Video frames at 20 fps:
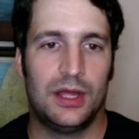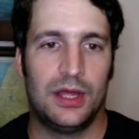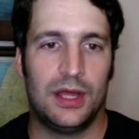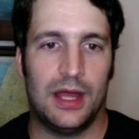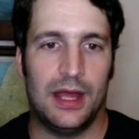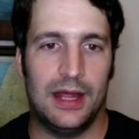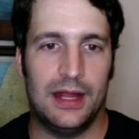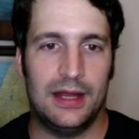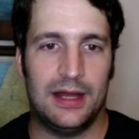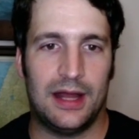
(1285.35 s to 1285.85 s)

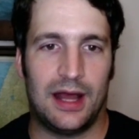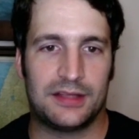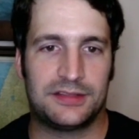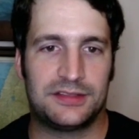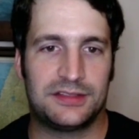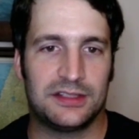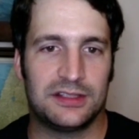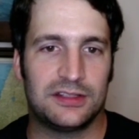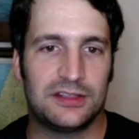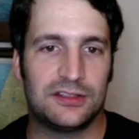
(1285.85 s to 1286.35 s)
And
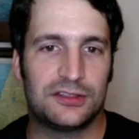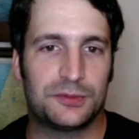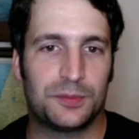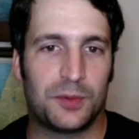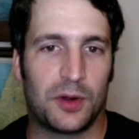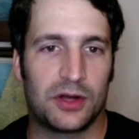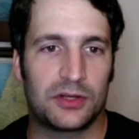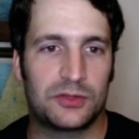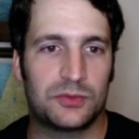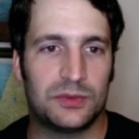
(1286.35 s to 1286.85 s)
hostility
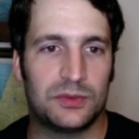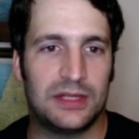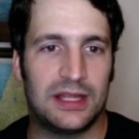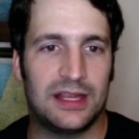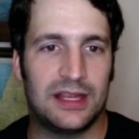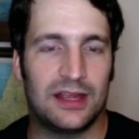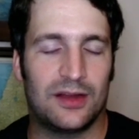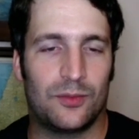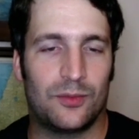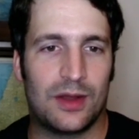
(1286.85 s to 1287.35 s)
sparked when
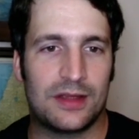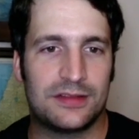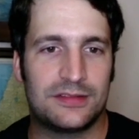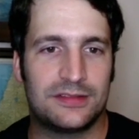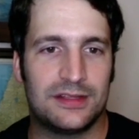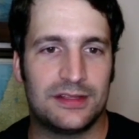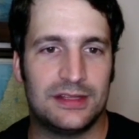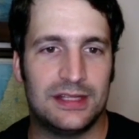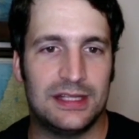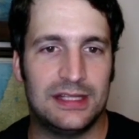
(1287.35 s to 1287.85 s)
they
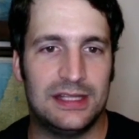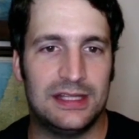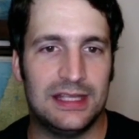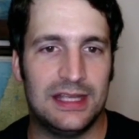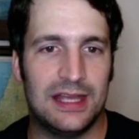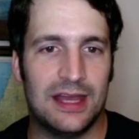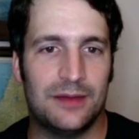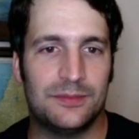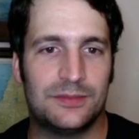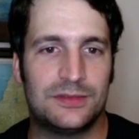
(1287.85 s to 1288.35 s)
arrested the
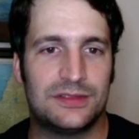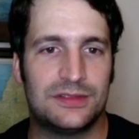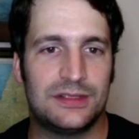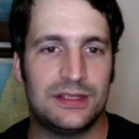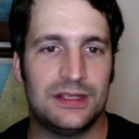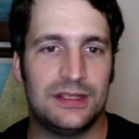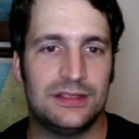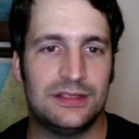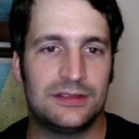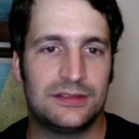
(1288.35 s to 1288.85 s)

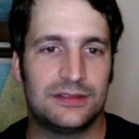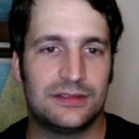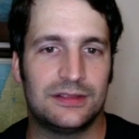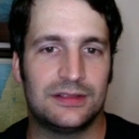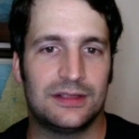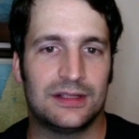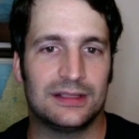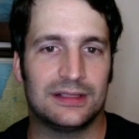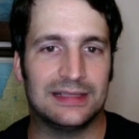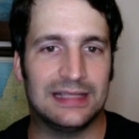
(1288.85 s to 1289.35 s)
DMC's
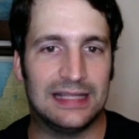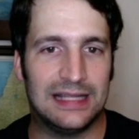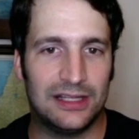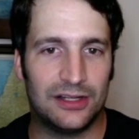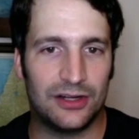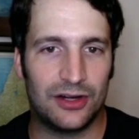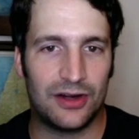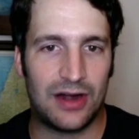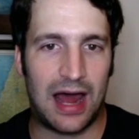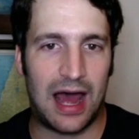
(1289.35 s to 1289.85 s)

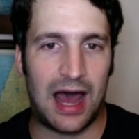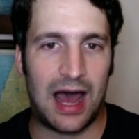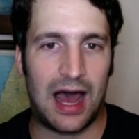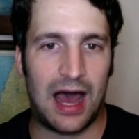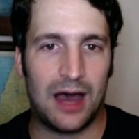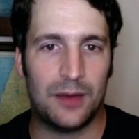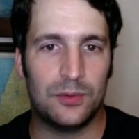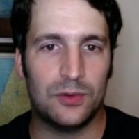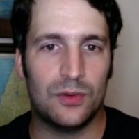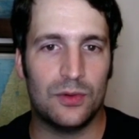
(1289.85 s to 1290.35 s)
leader,
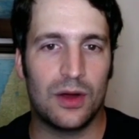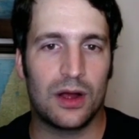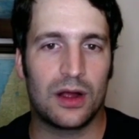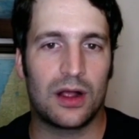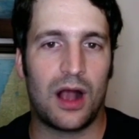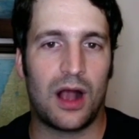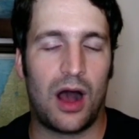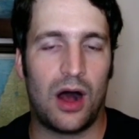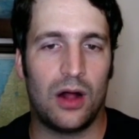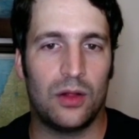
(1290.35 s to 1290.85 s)
Abu
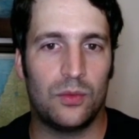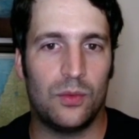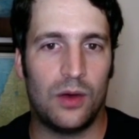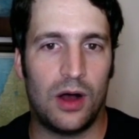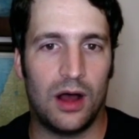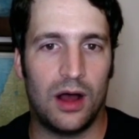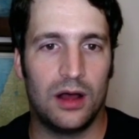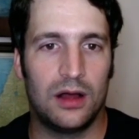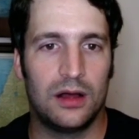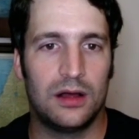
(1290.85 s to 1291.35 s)

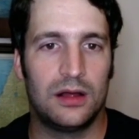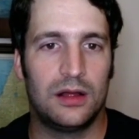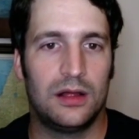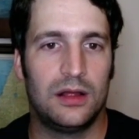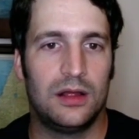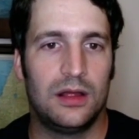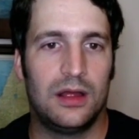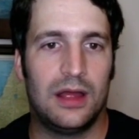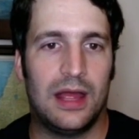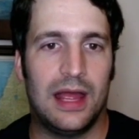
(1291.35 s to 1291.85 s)
Kalwa,
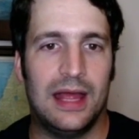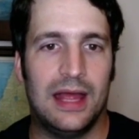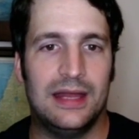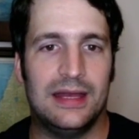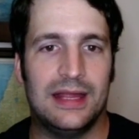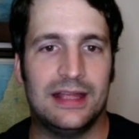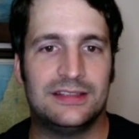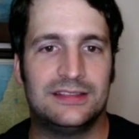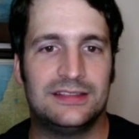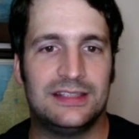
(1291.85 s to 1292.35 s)

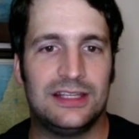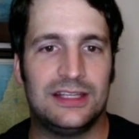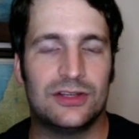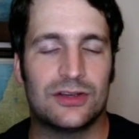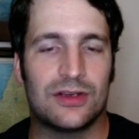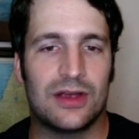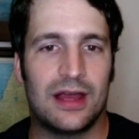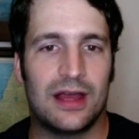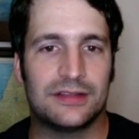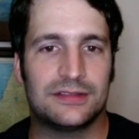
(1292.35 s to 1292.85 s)
and a
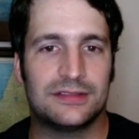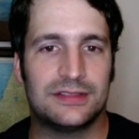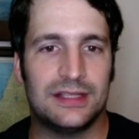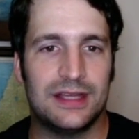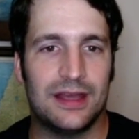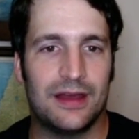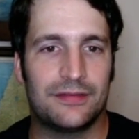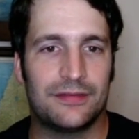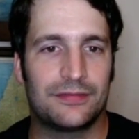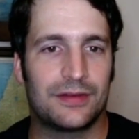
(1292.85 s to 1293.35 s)
senior
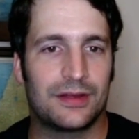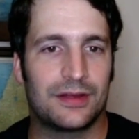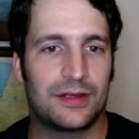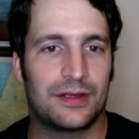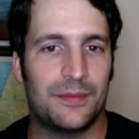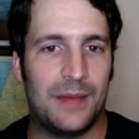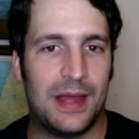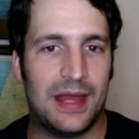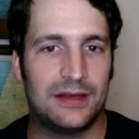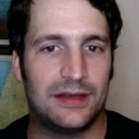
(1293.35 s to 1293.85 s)
SDF
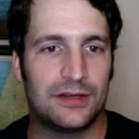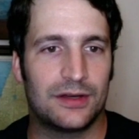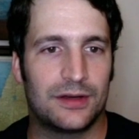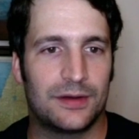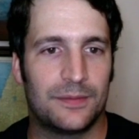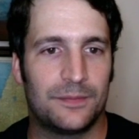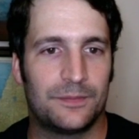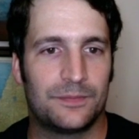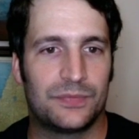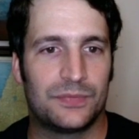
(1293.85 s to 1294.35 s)

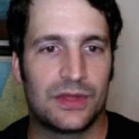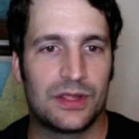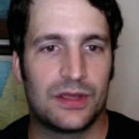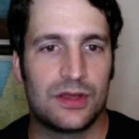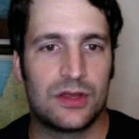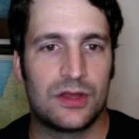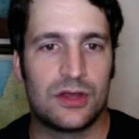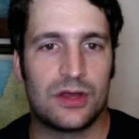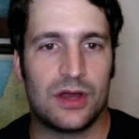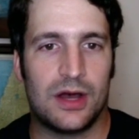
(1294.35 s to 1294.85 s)
commander.
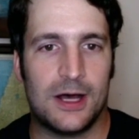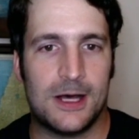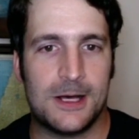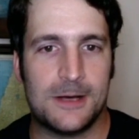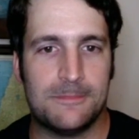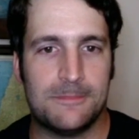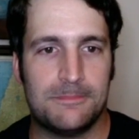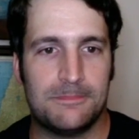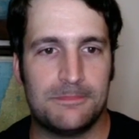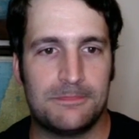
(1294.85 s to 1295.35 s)

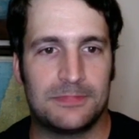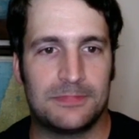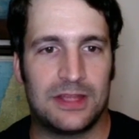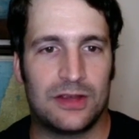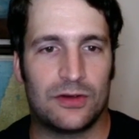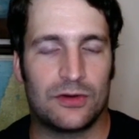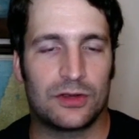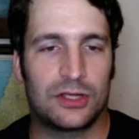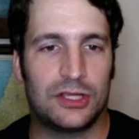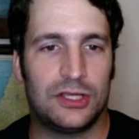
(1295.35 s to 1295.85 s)

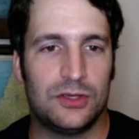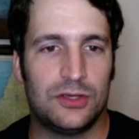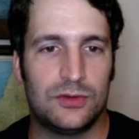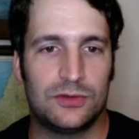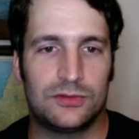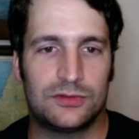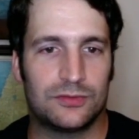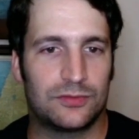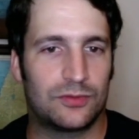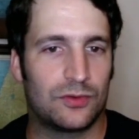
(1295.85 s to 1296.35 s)
They're
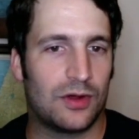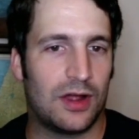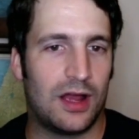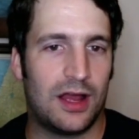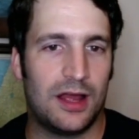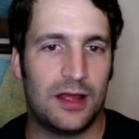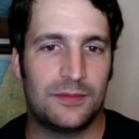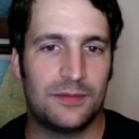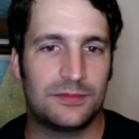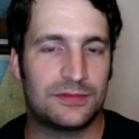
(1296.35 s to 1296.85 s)
accused of
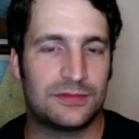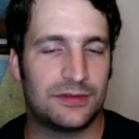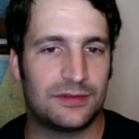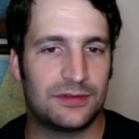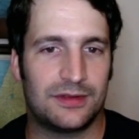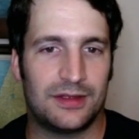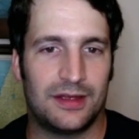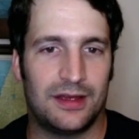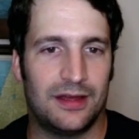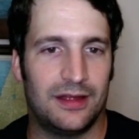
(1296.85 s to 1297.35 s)
crimes.
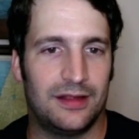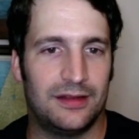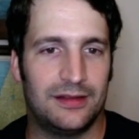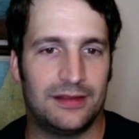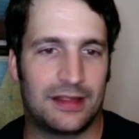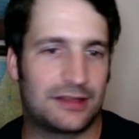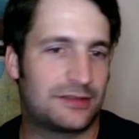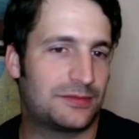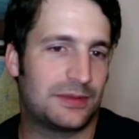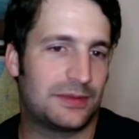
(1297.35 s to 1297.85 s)

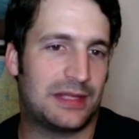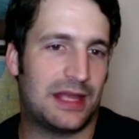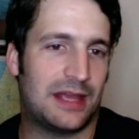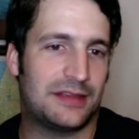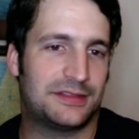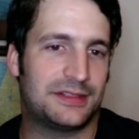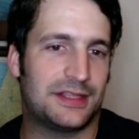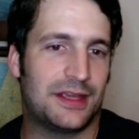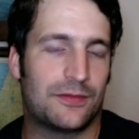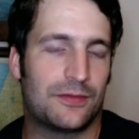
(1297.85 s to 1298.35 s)
That's what the
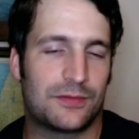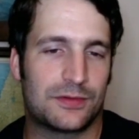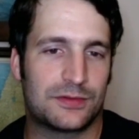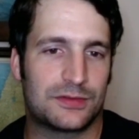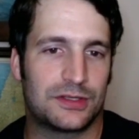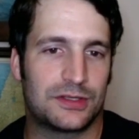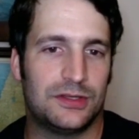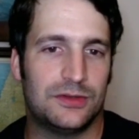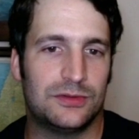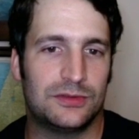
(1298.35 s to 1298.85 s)
SDF was
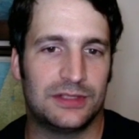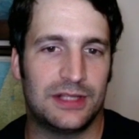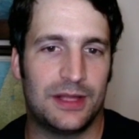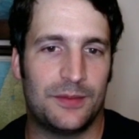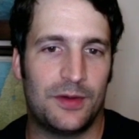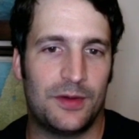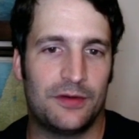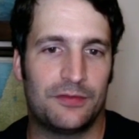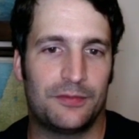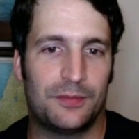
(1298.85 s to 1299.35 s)
accusing
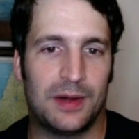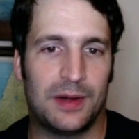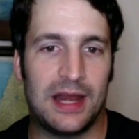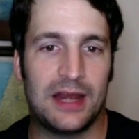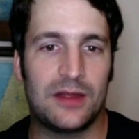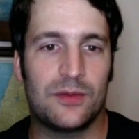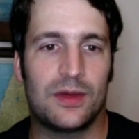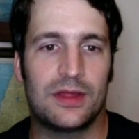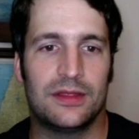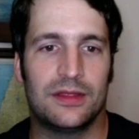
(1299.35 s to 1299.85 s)
them of. But
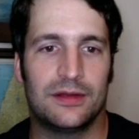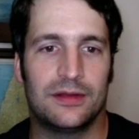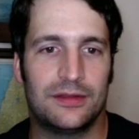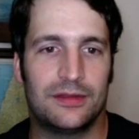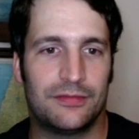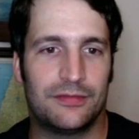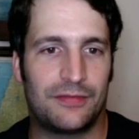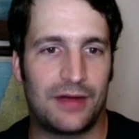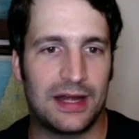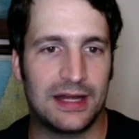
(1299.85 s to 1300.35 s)
anyway,
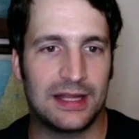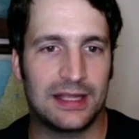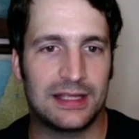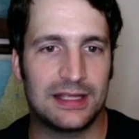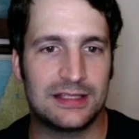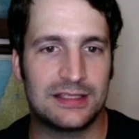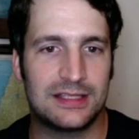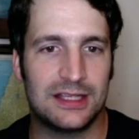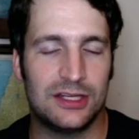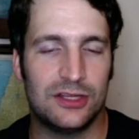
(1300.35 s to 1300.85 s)
the fighting
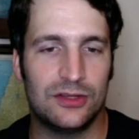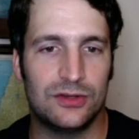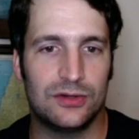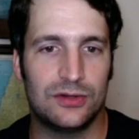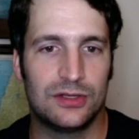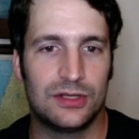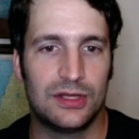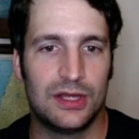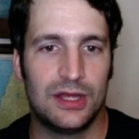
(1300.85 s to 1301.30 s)
continued.